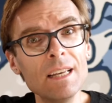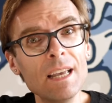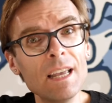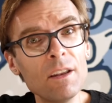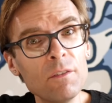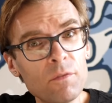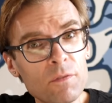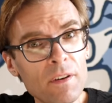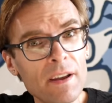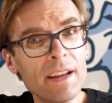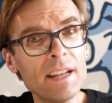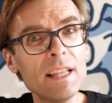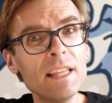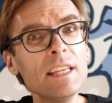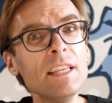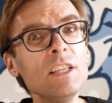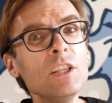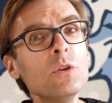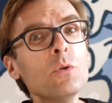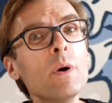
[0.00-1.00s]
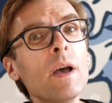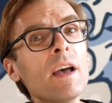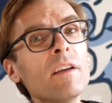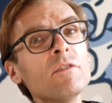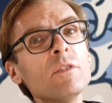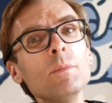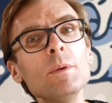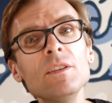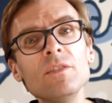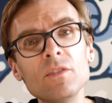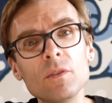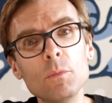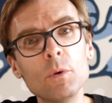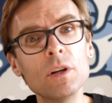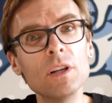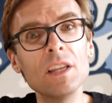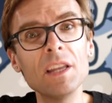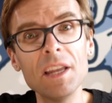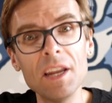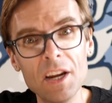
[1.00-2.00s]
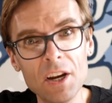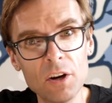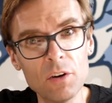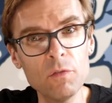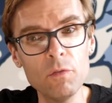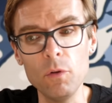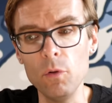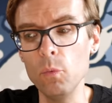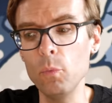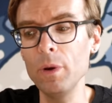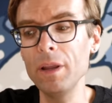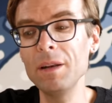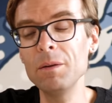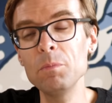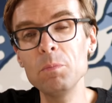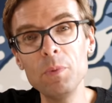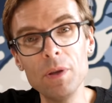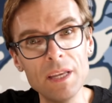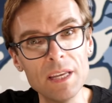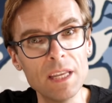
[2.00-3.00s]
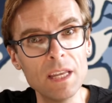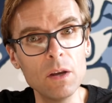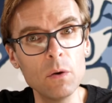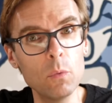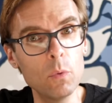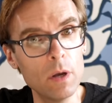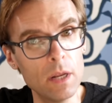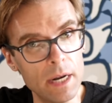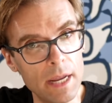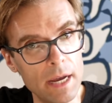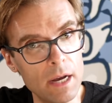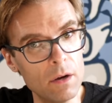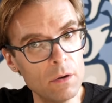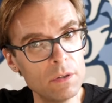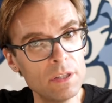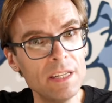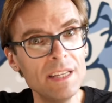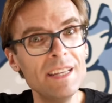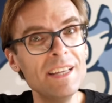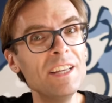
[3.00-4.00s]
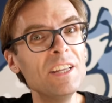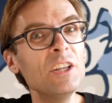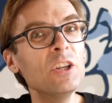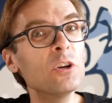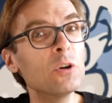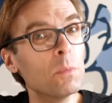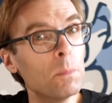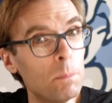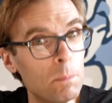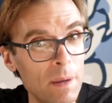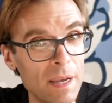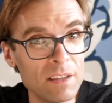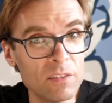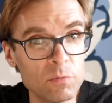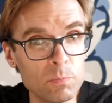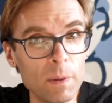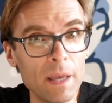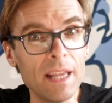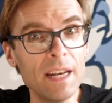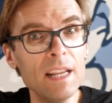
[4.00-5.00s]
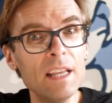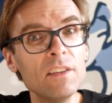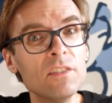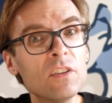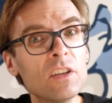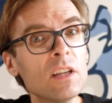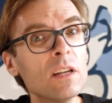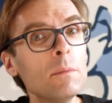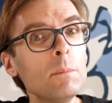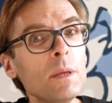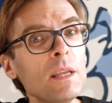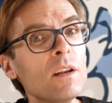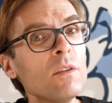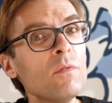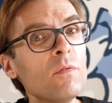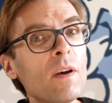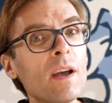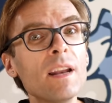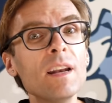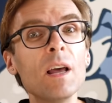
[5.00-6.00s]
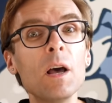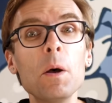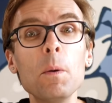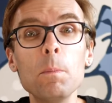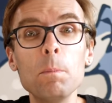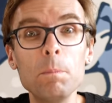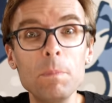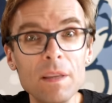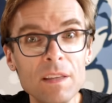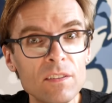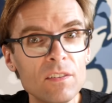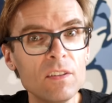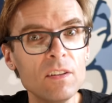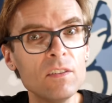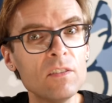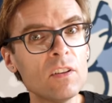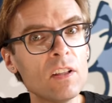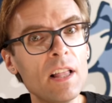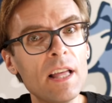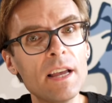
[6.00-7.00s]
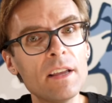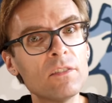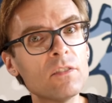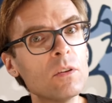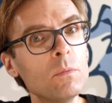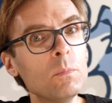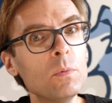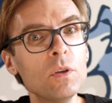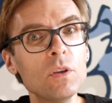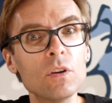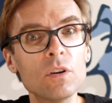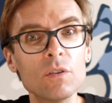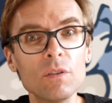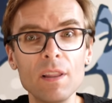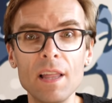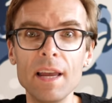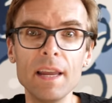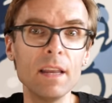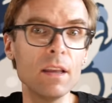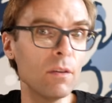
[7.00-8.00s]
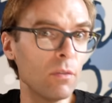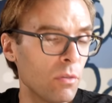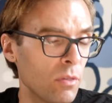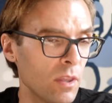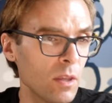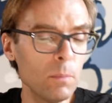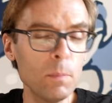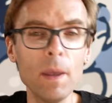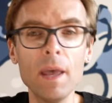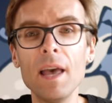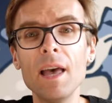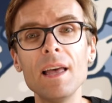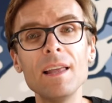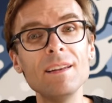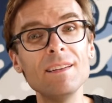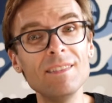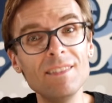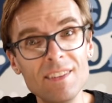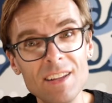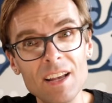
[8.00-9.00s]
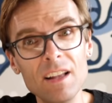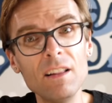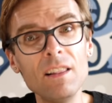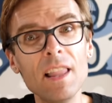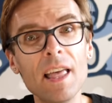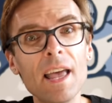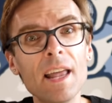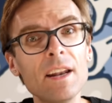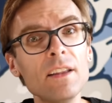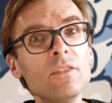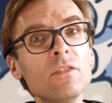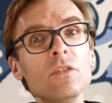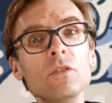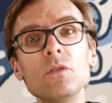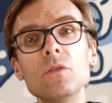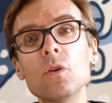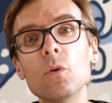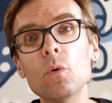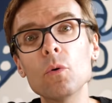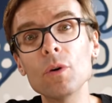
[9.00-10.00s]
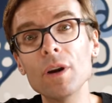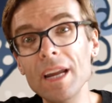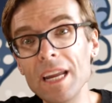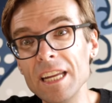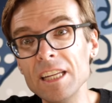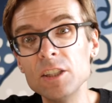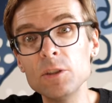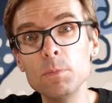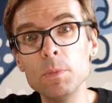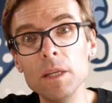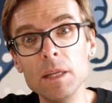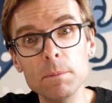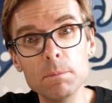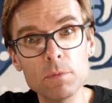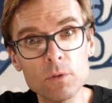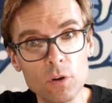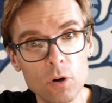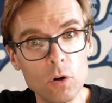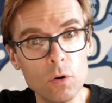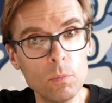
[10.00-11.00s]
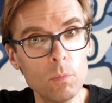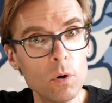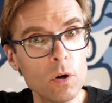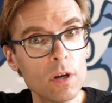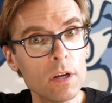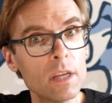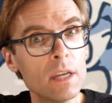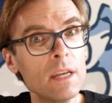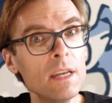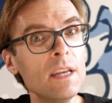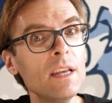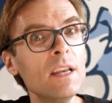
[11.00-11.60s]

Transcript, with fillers: And finally, you have to be somewhat careful when picking one out. Your best bet is going to be to find a business class computer like a ThinkPad, Dell Latitude, or HP ProBook.